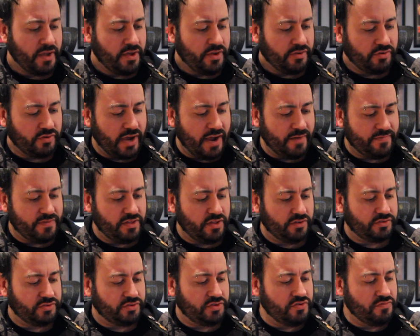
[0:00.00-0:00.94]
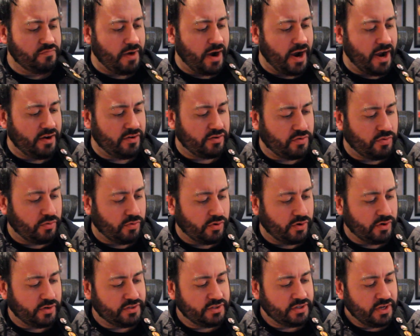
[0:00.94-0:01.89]
So after those two minor
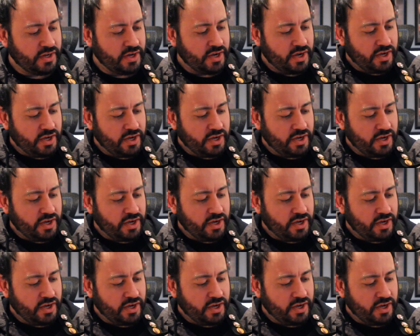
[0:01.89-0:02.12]
chords,